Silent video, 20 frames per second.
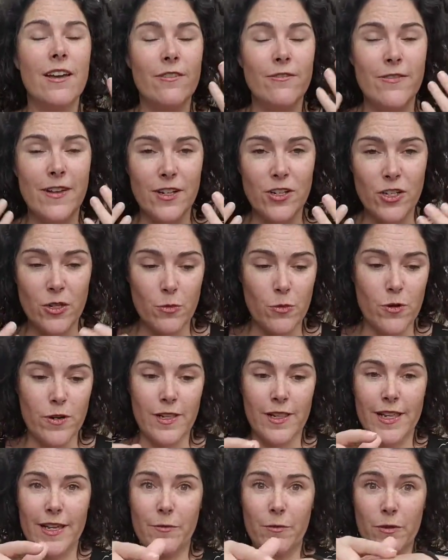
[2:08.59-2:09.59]
Vegetable
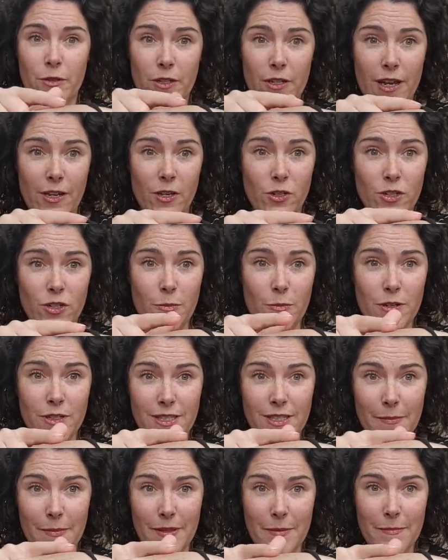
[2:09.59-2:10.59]
oil, I usually put
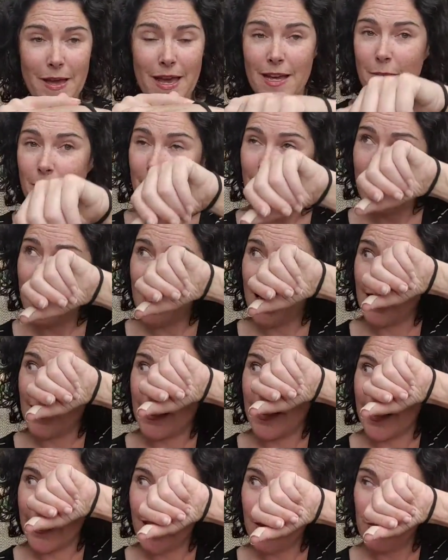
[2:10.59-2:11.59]
some on the back of my hand
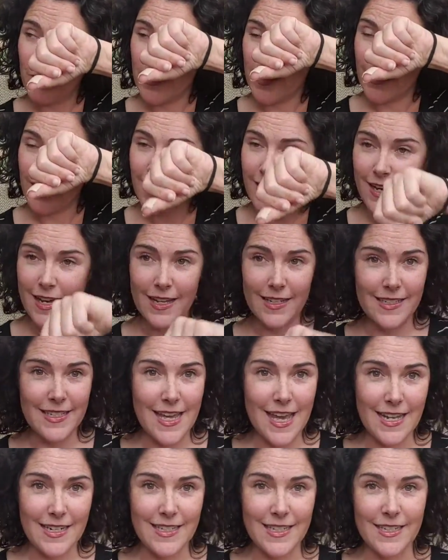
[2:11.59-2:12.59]
and like I'm putting a
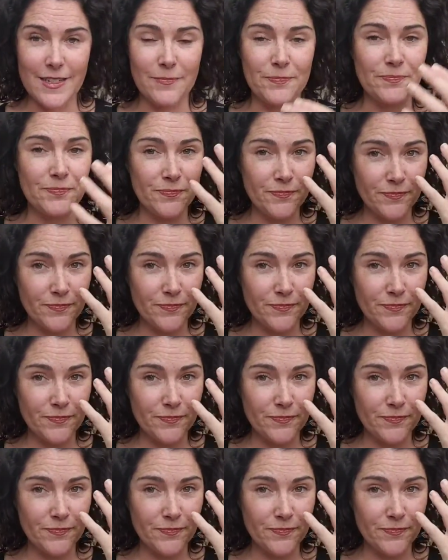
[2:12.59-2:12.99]
contact in,